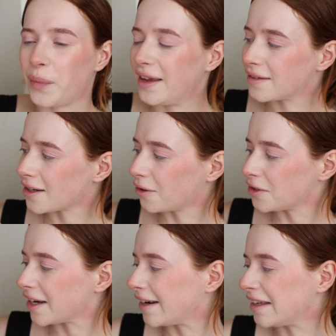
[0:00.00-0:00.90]
pink
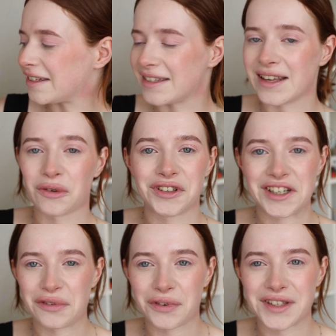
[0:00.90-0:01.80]
toned, and that's the only
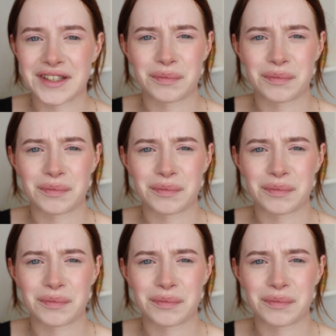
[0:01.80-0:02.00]
difference.